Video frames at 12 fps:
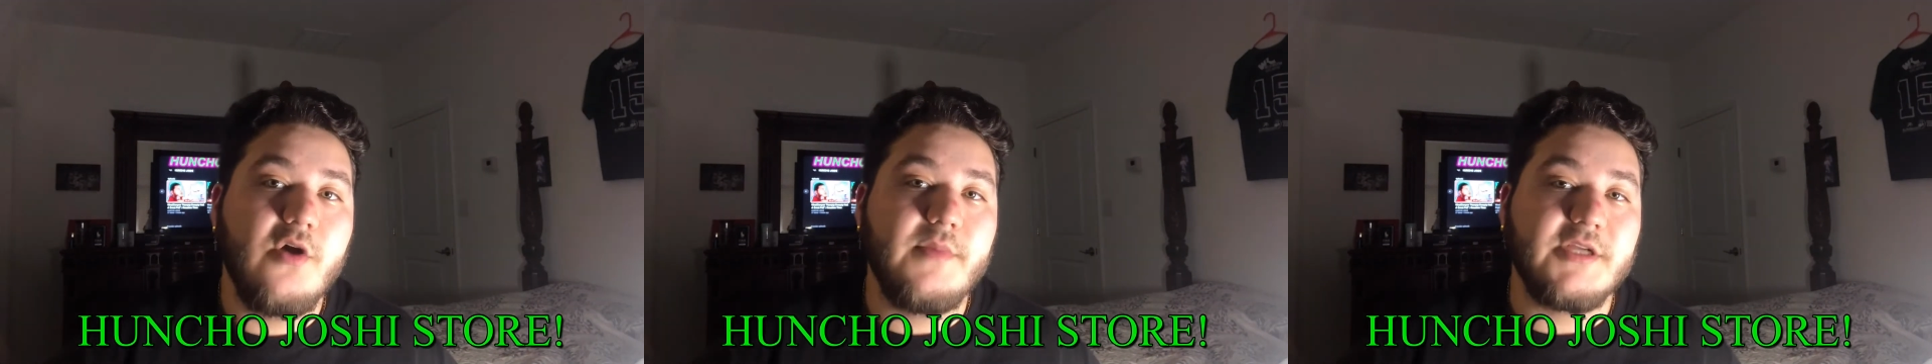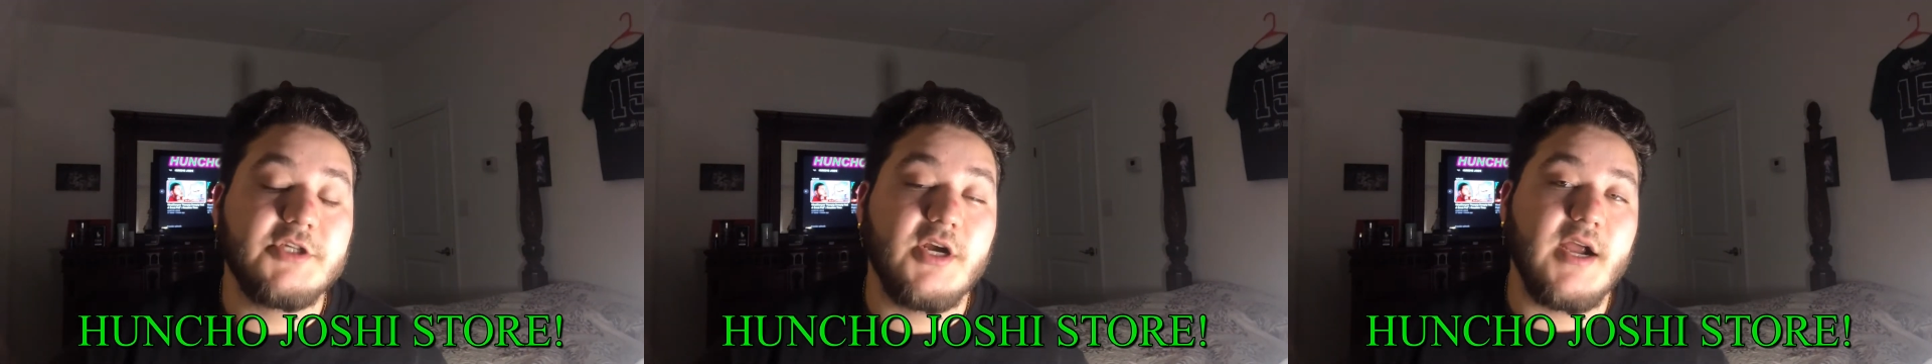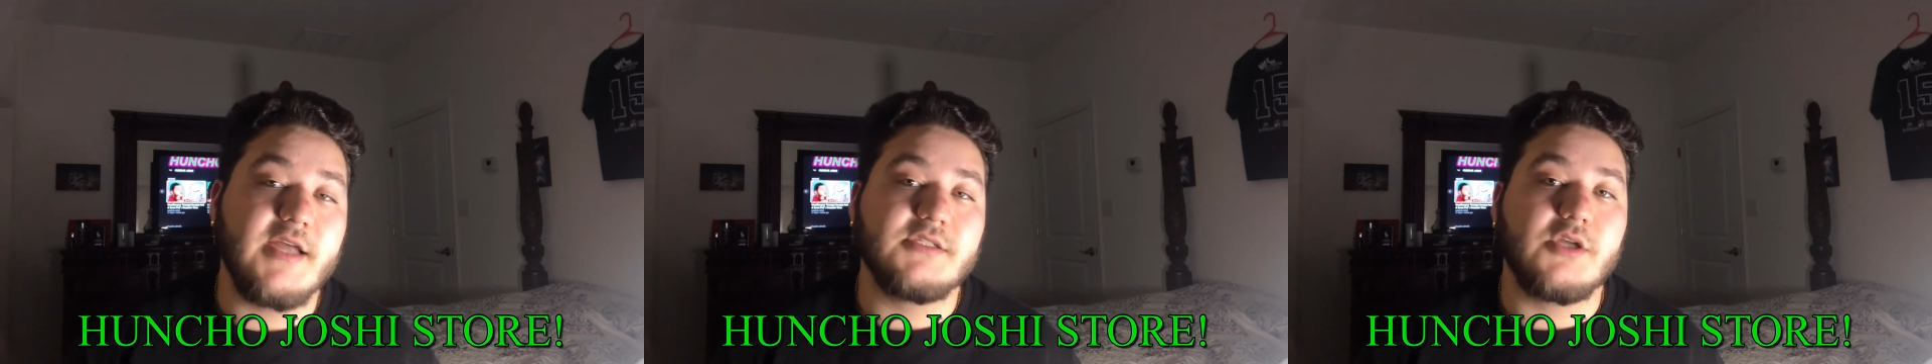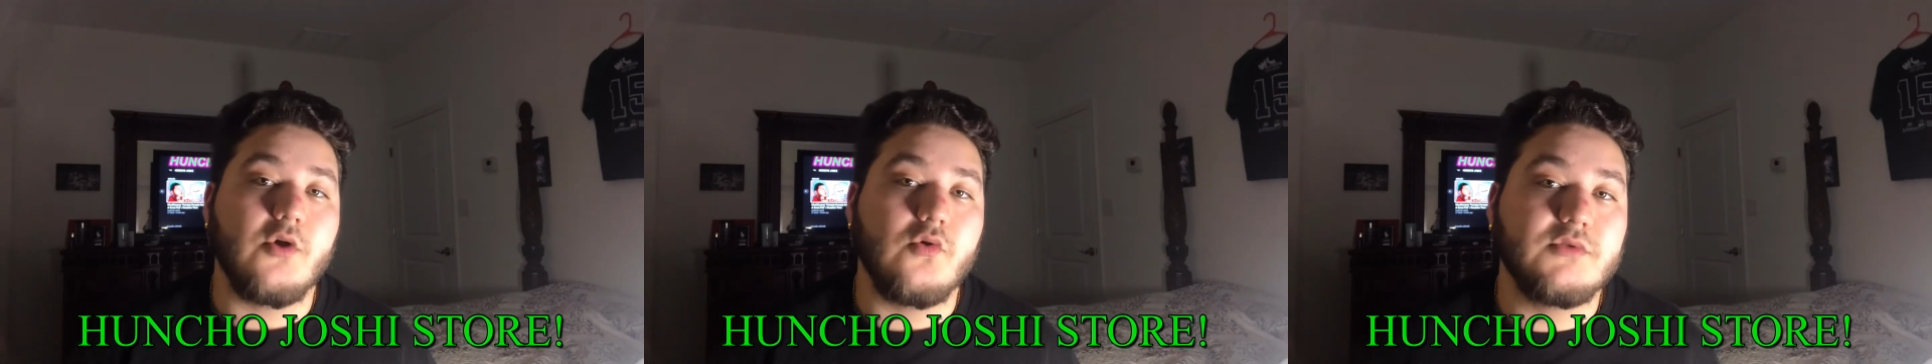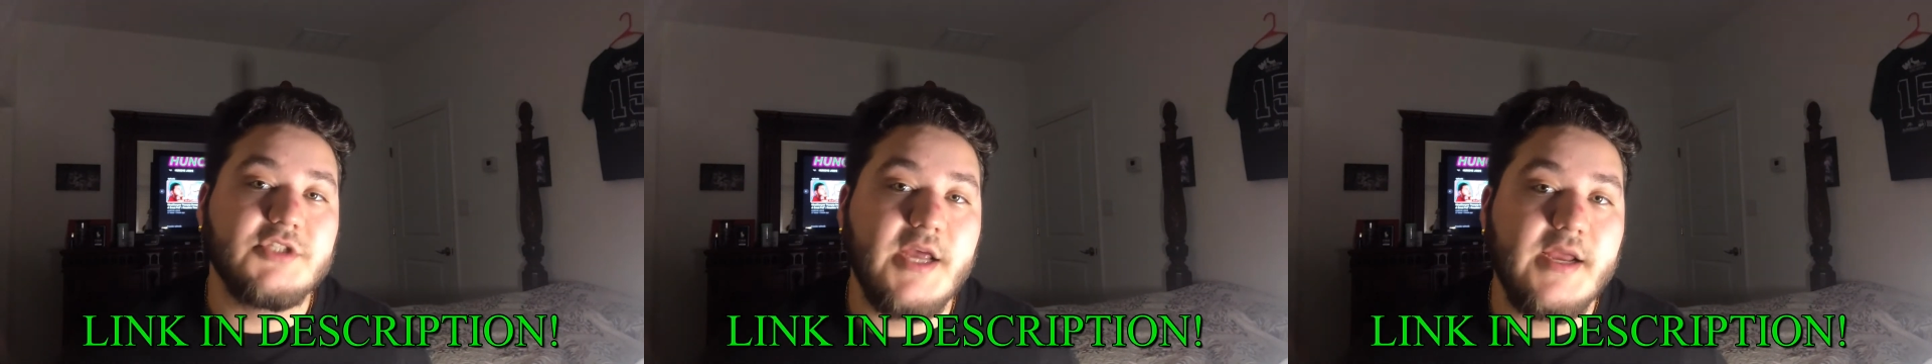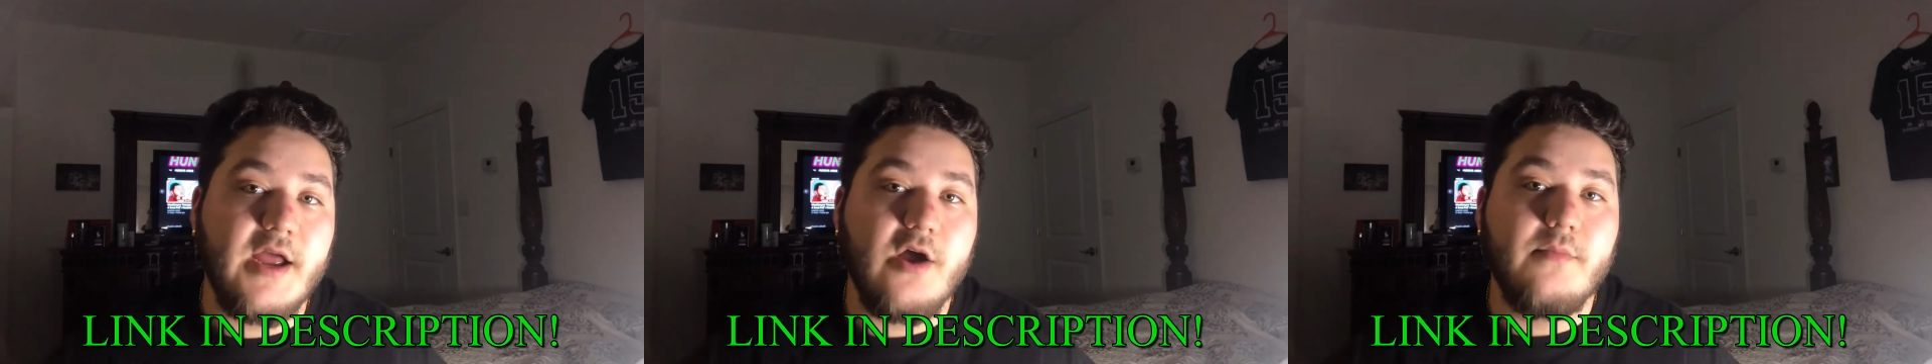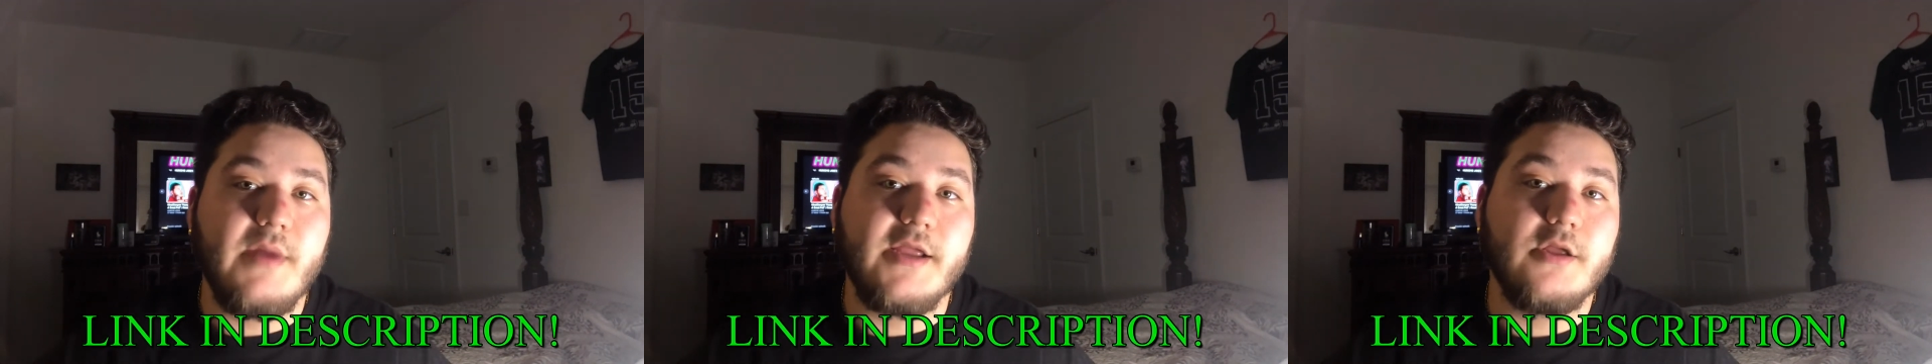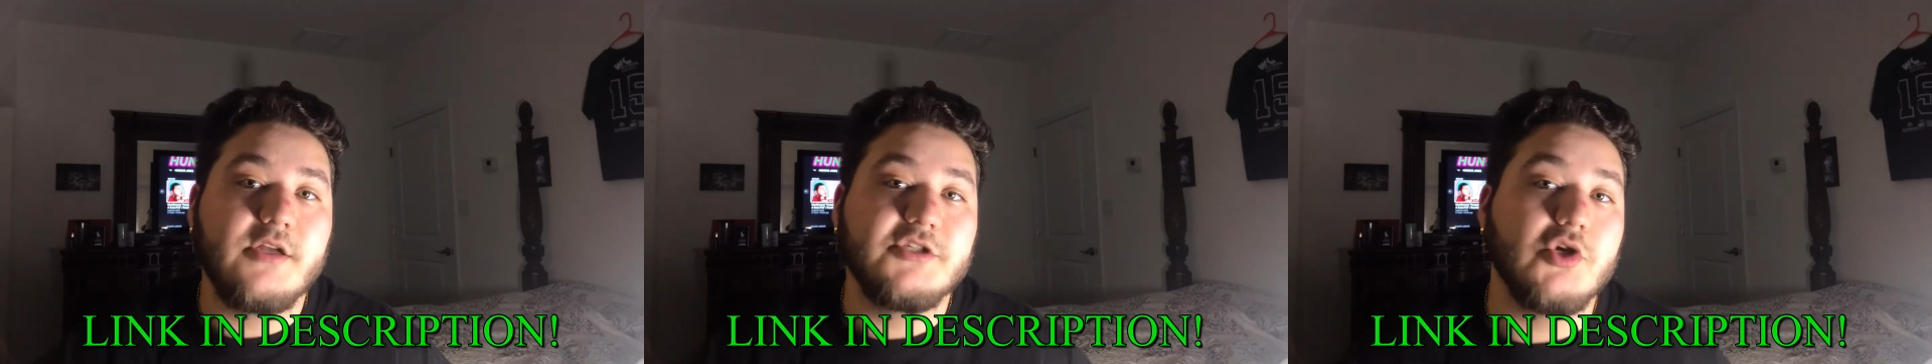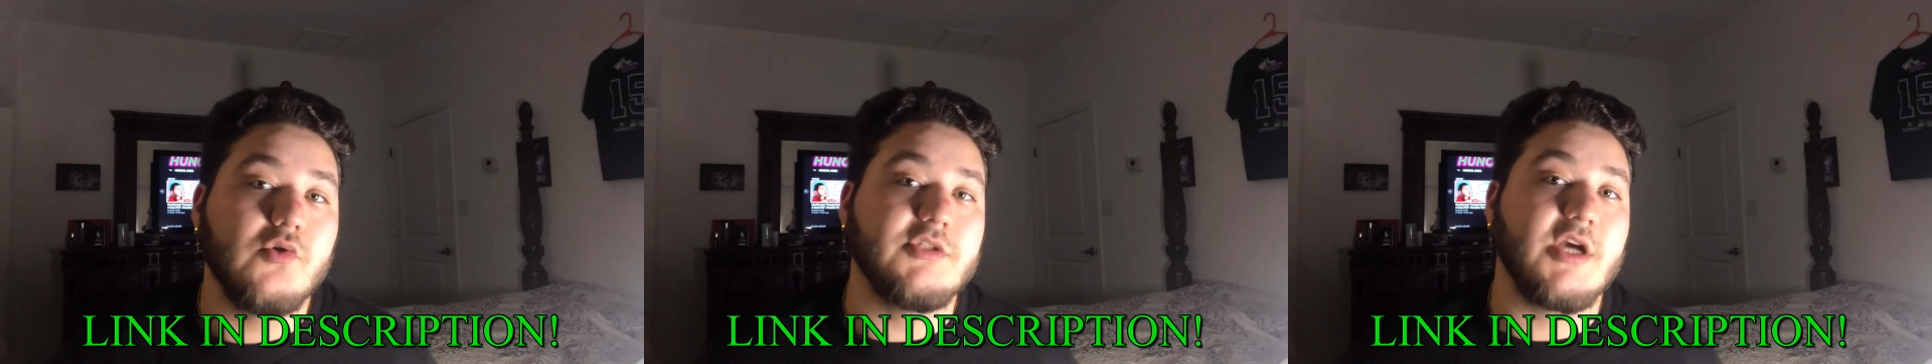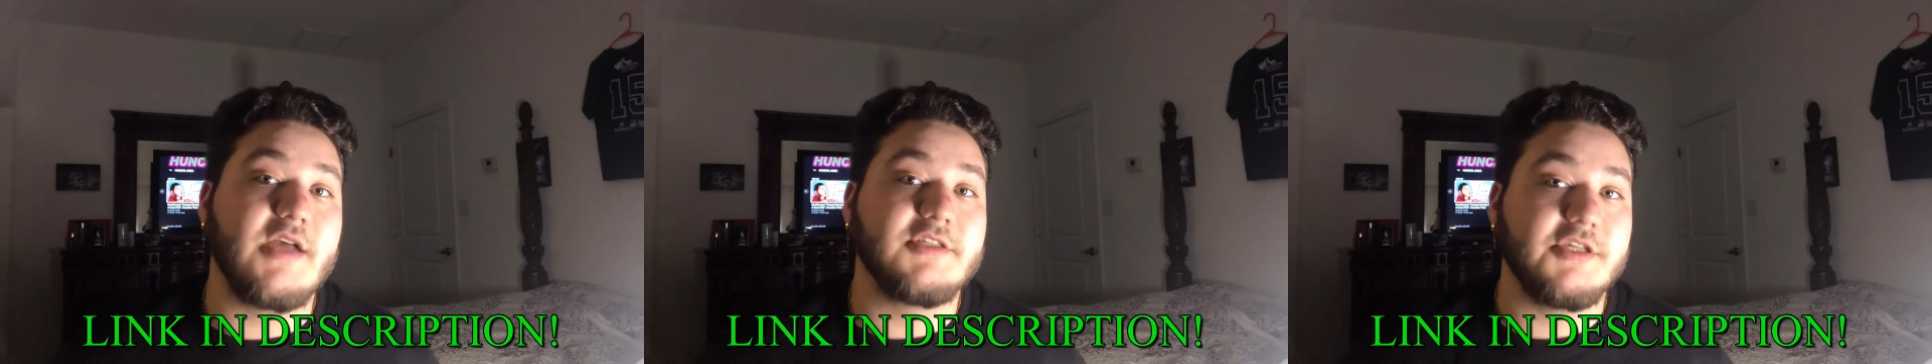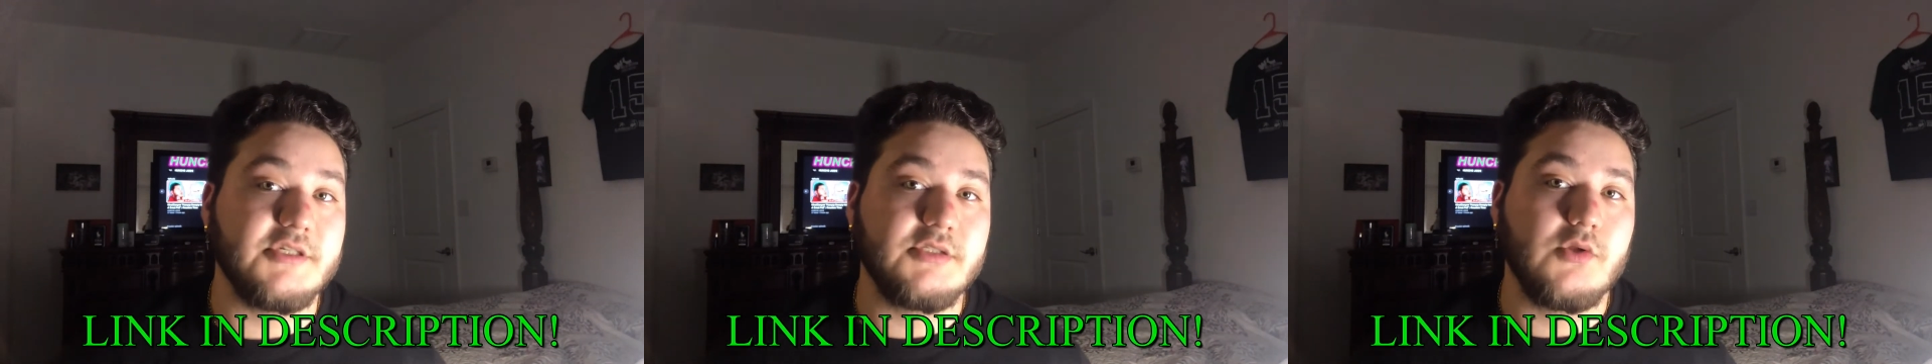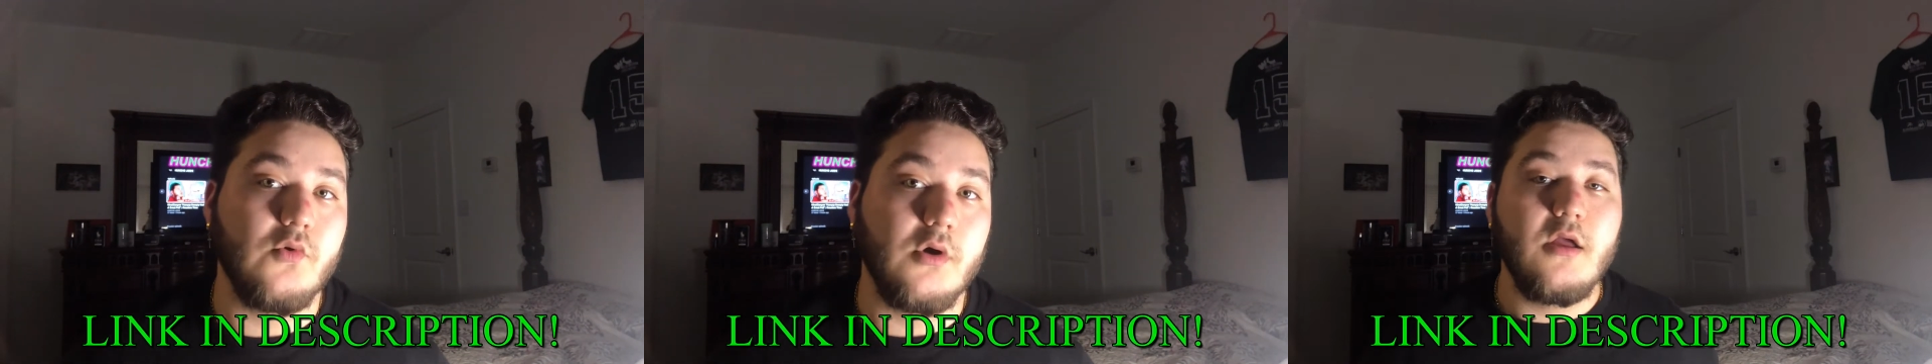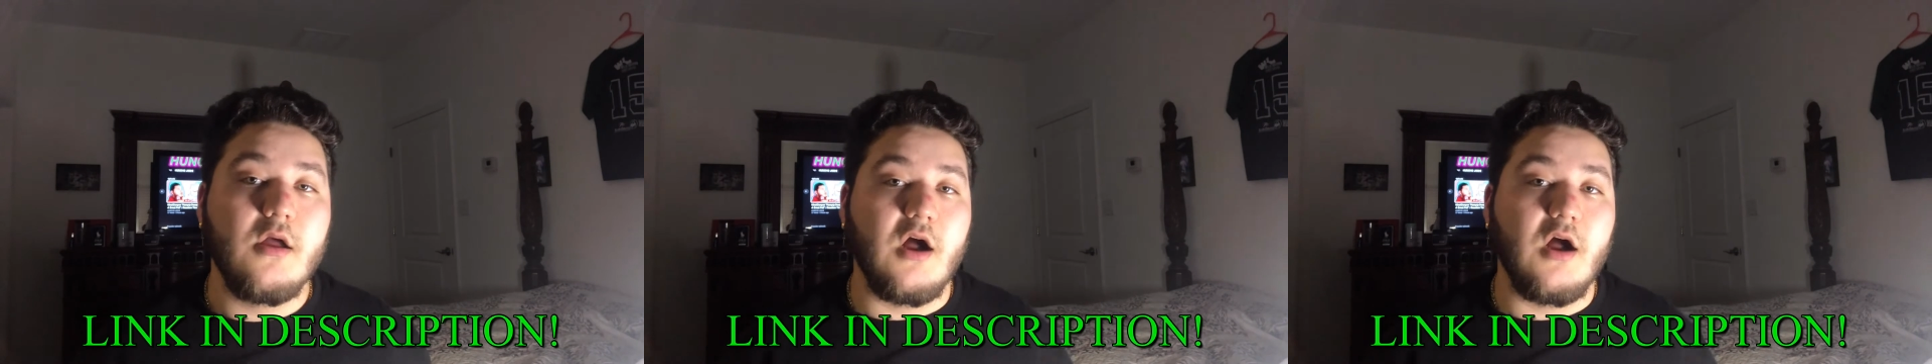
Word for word: make sure you guys go check out my Huncho Joshi store.